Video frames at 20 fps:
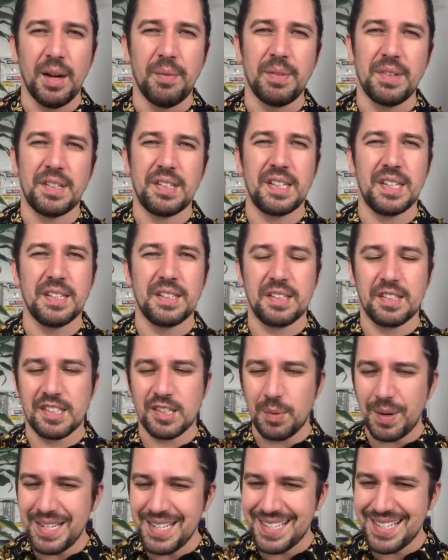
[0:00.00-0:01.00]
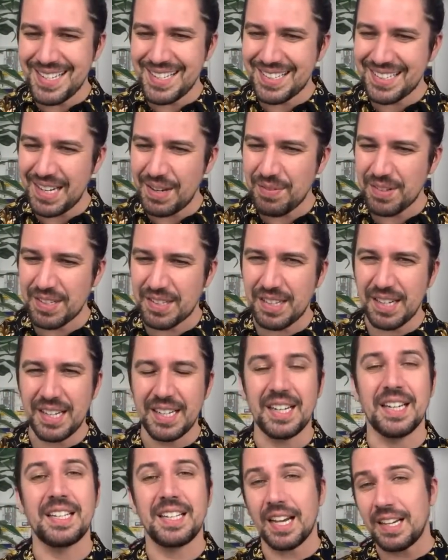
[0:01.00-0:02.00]
since
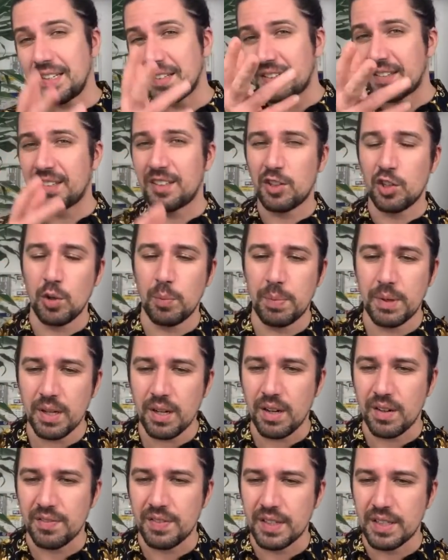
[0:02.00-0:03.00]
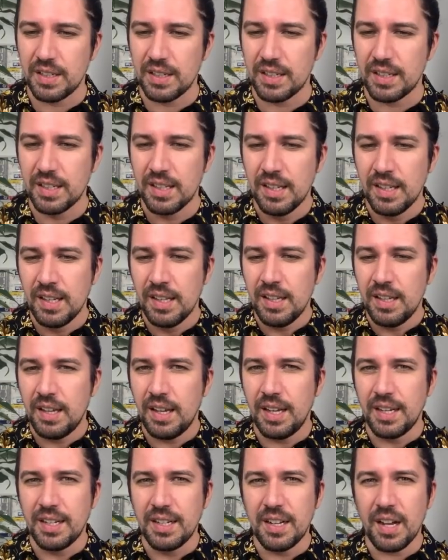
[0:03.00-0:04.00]
2017 against QPR, funnily
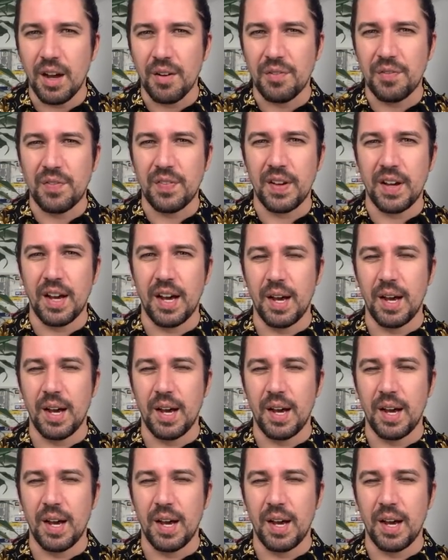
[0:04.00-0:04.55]
enough.